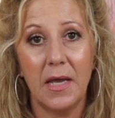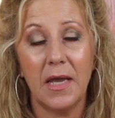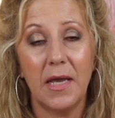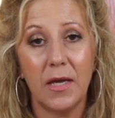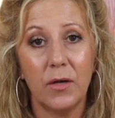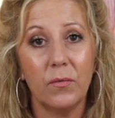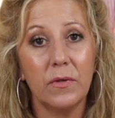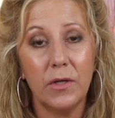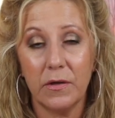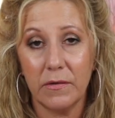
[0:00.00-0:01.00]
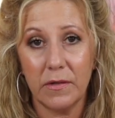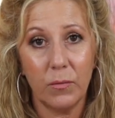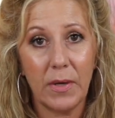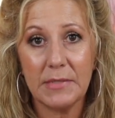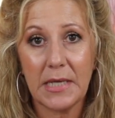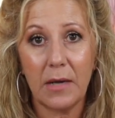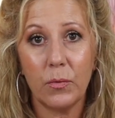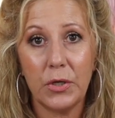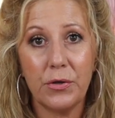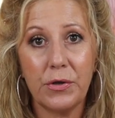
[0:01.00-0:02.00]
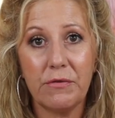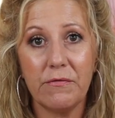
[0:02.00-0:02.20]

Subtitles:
And, you know, the website where you can